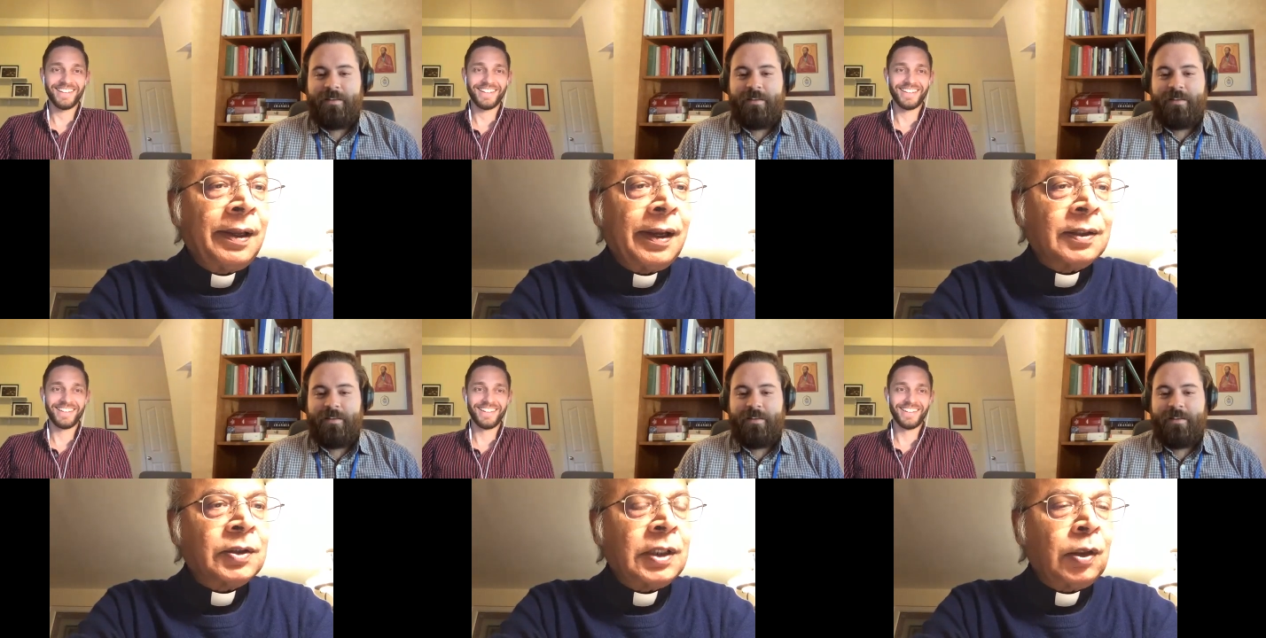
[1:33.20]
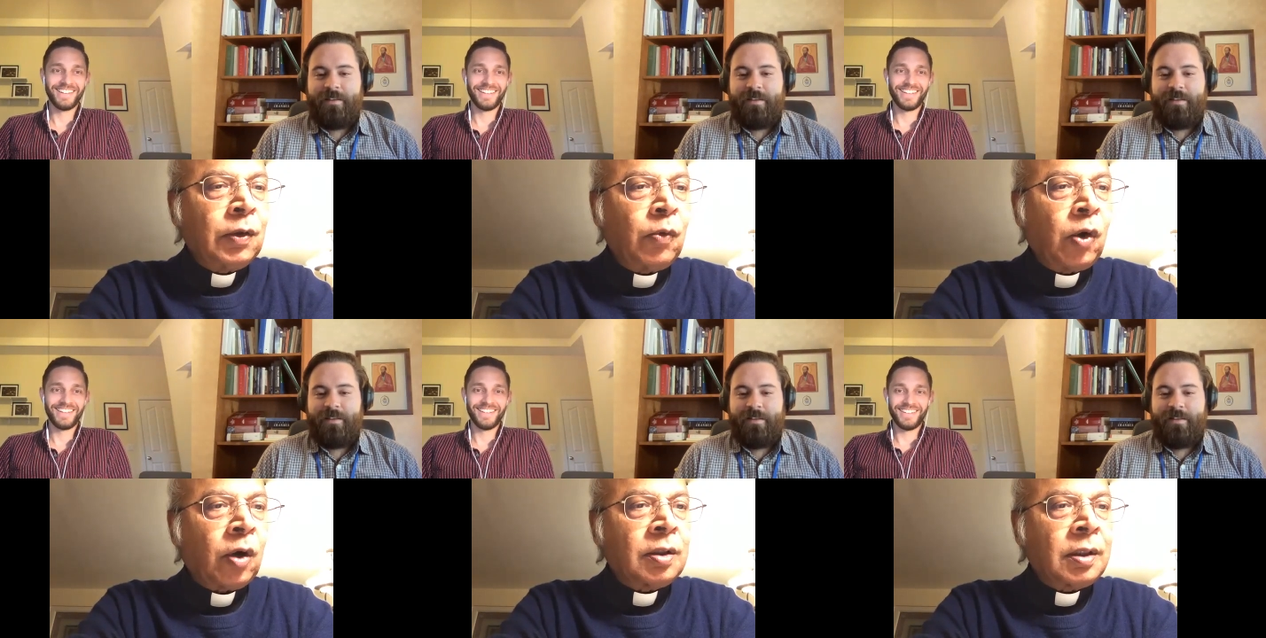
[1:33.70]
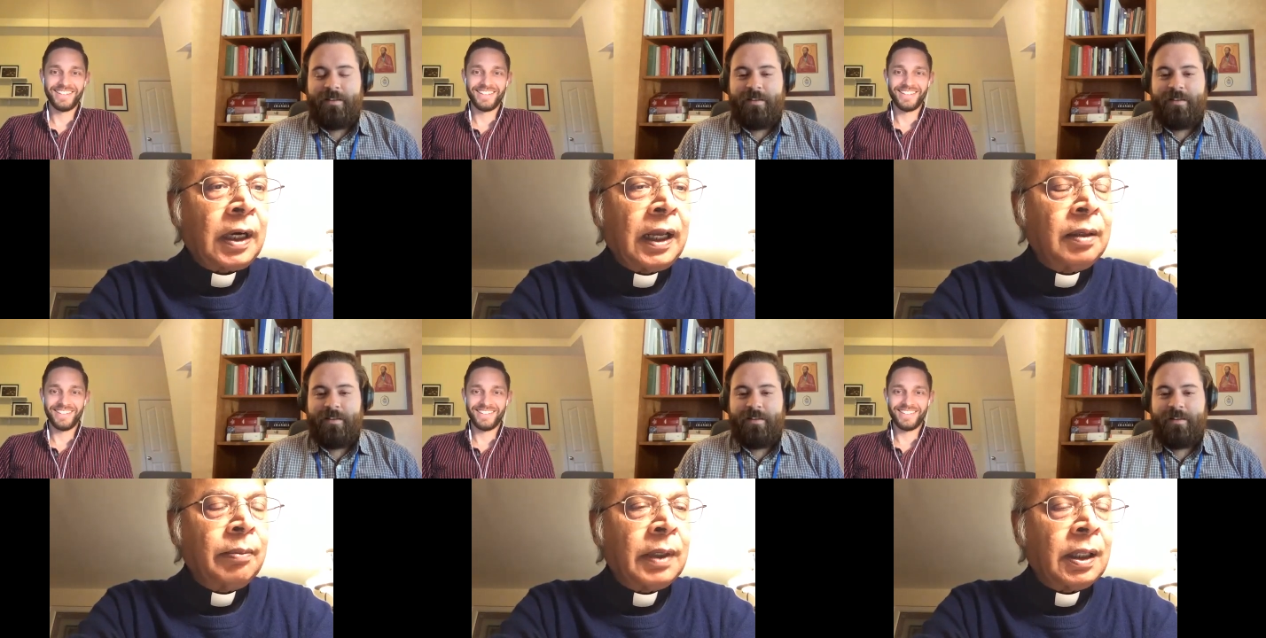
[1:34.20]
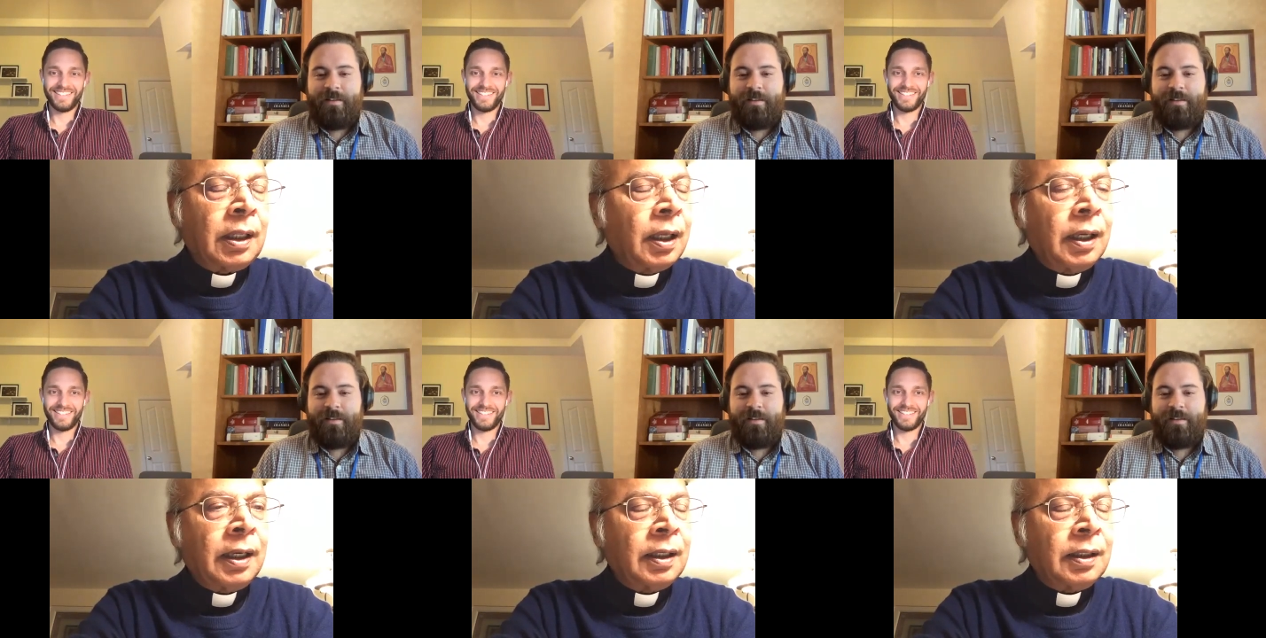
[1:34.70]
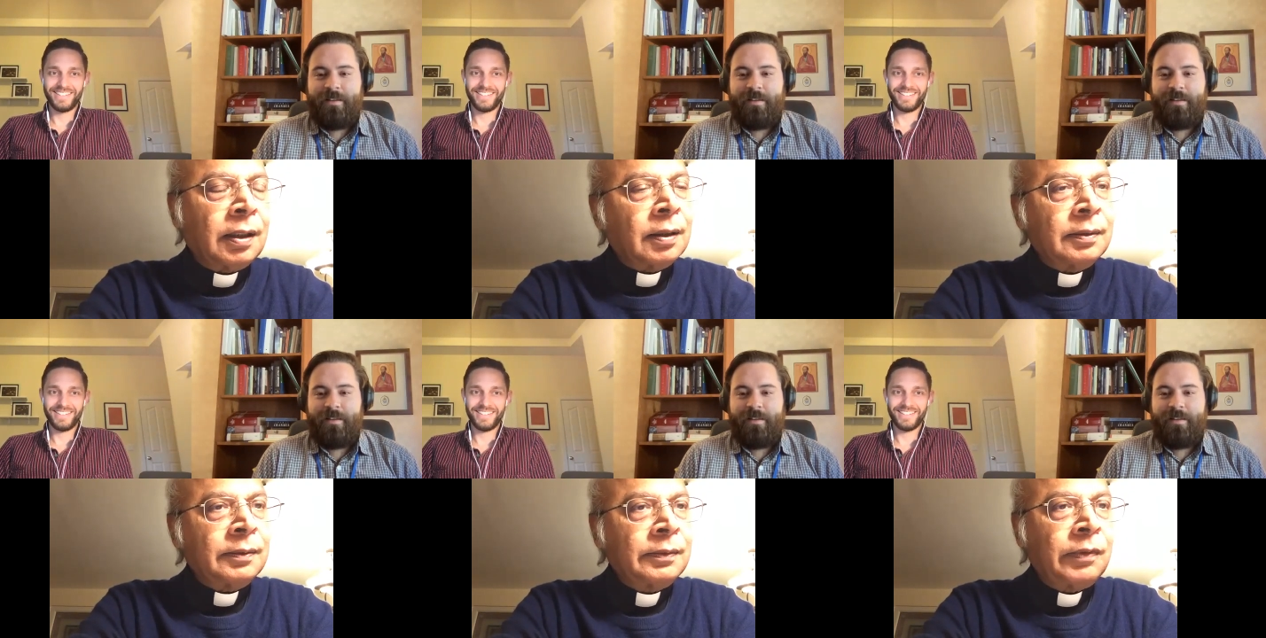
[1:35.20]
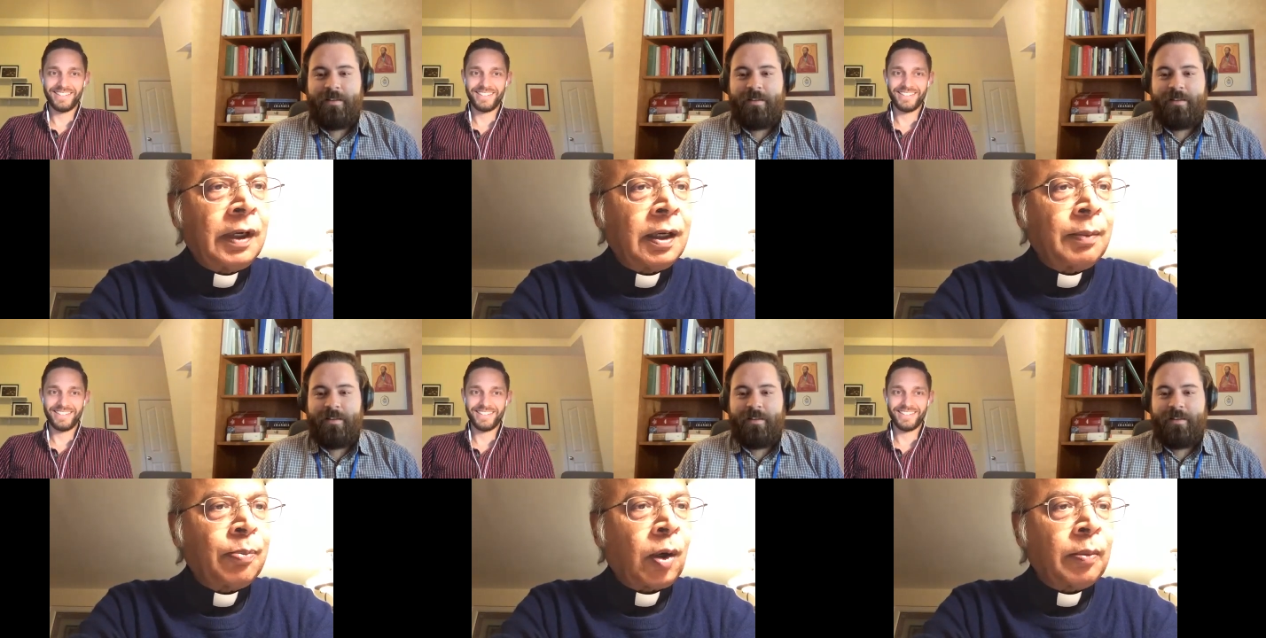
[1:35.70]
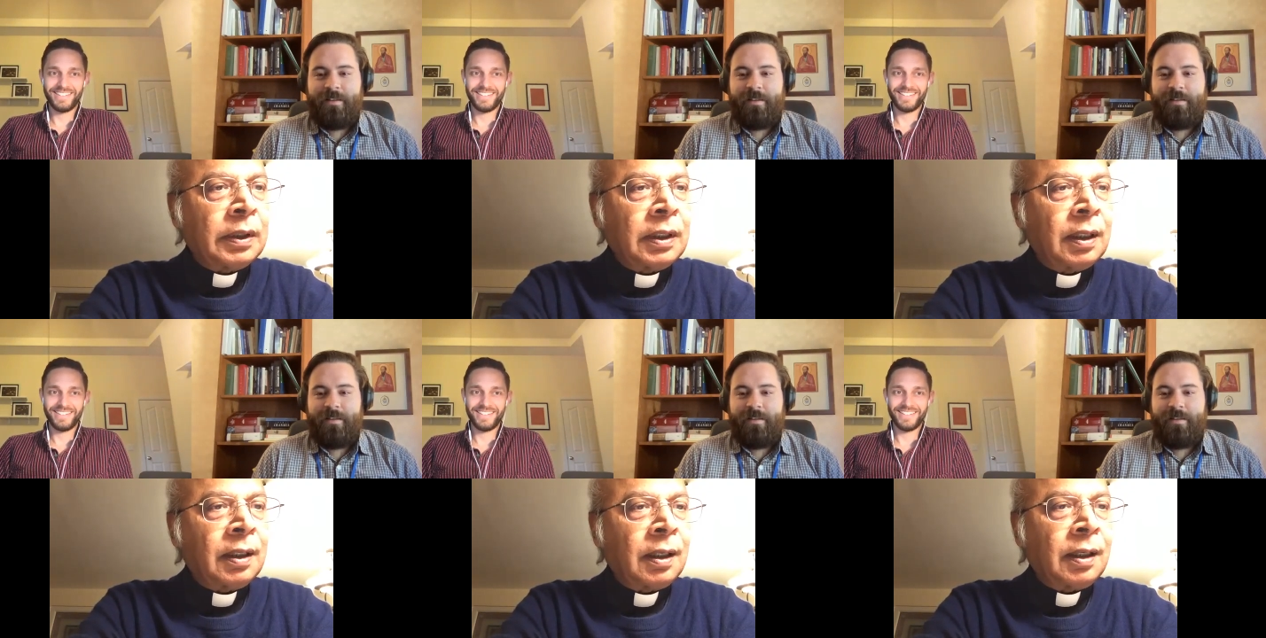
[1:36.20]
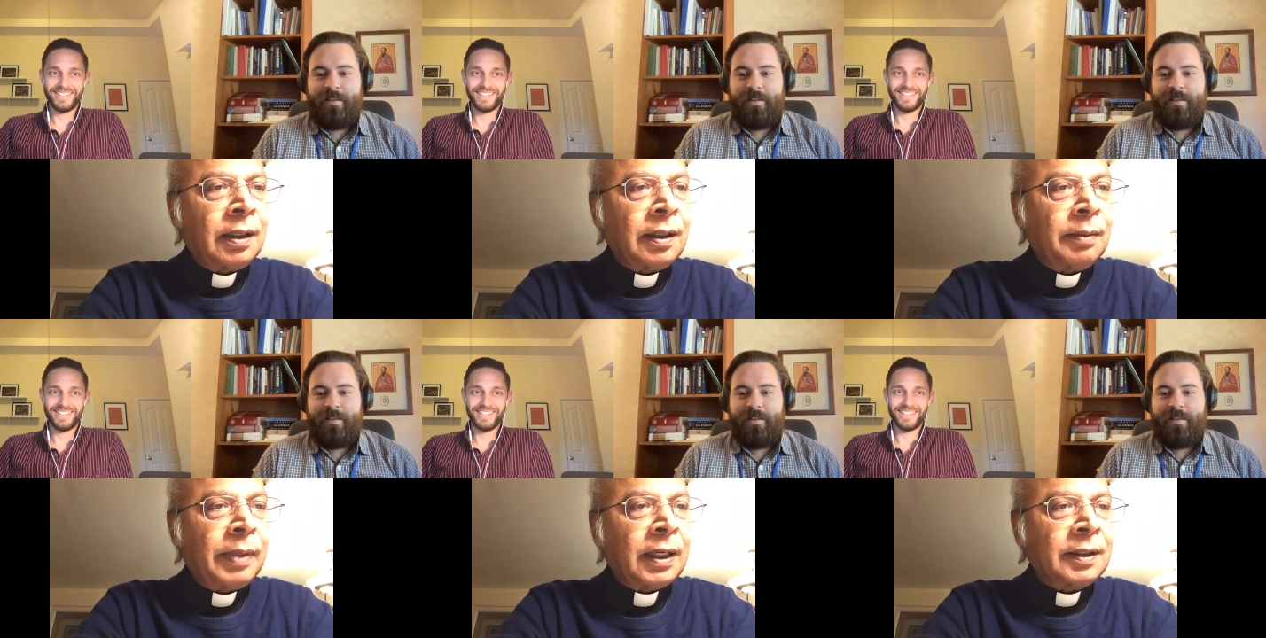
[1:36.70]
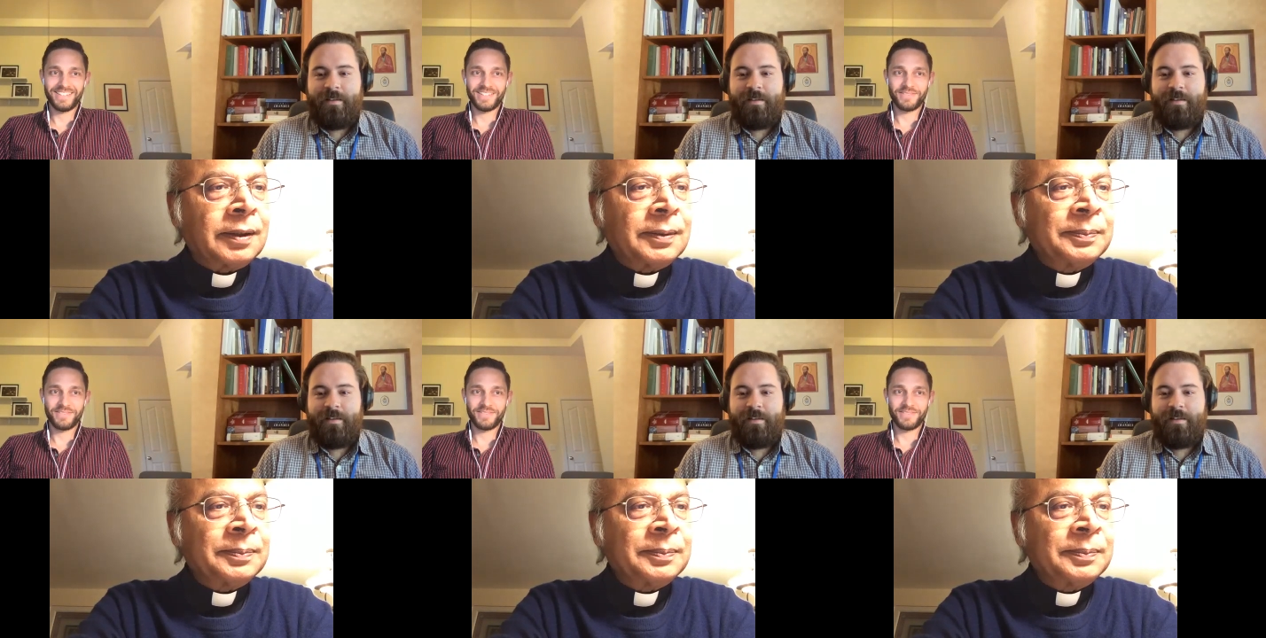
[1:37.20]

Speaker 1: I see you've got Cranmer and very prominently in the back.